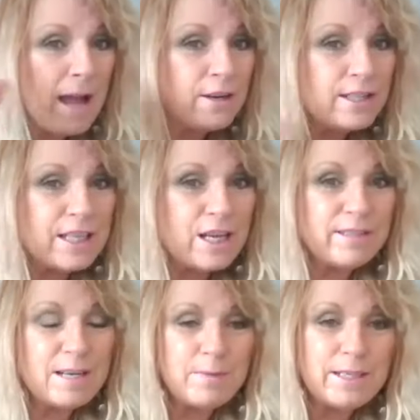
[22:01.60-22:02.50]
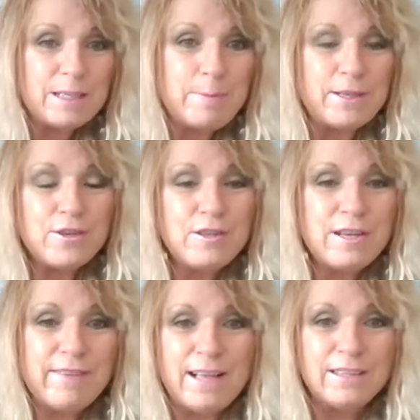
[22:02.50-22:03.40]
Buy yourself something special
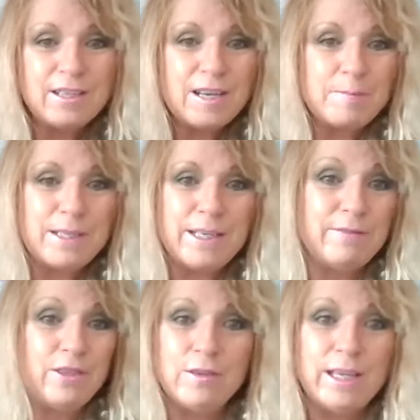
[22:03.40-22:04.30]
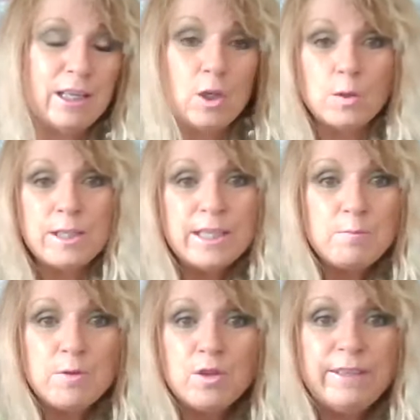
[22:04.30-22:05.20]
on Valentine's Day if you can. Go see
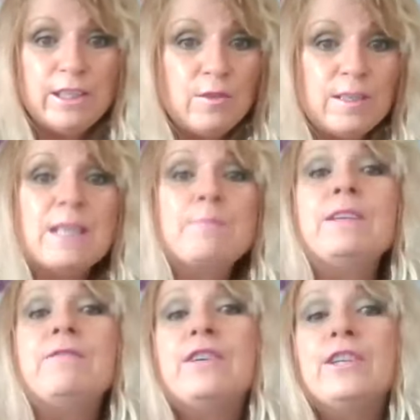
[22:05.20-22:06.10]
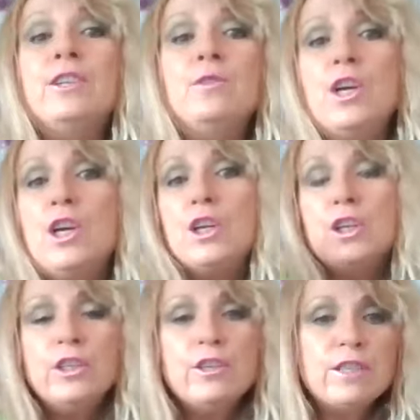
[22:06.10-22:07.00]
a movie. Do something for you.
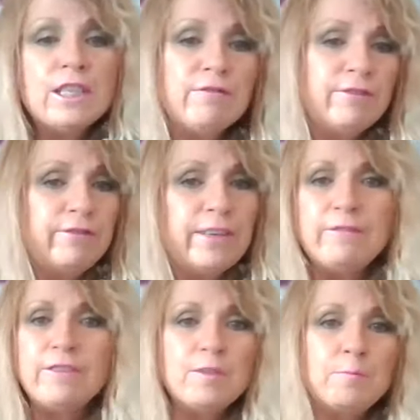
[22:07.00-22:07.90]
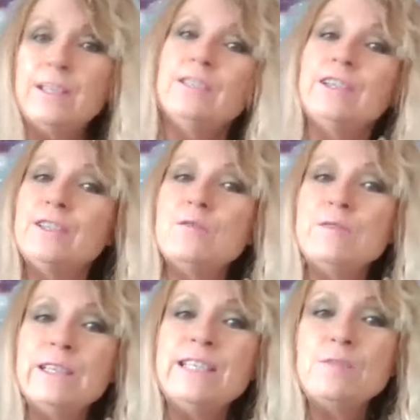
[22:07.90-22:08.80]
Cook yourself a favorite meal. You
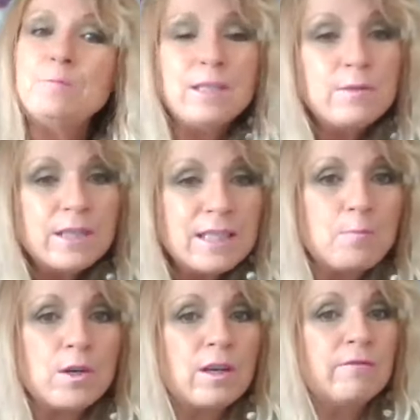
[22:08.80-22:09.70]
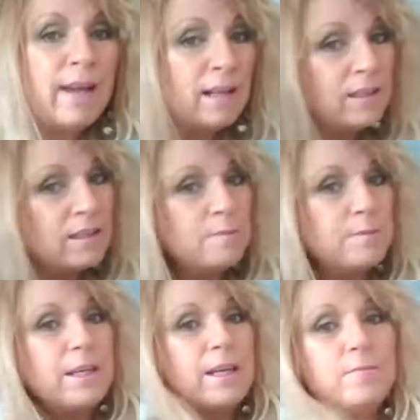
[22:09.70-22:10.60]
don't need to be with someone on
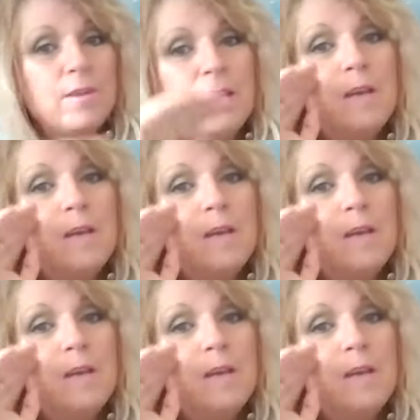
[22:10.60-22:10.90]
Valentine's Day.